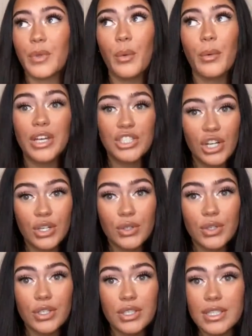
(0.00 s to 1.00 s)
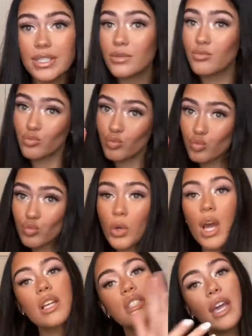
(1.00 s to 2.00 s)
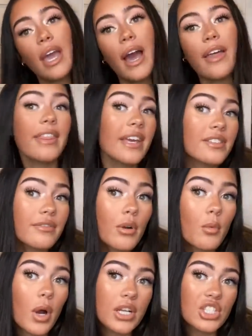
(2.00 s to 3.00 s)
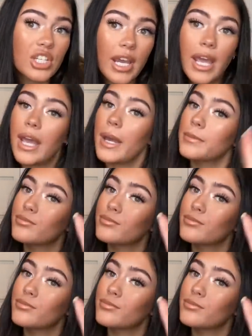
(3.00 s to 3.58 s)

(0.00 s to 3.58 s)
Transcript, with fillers: we're jokes so yeah thanks for watching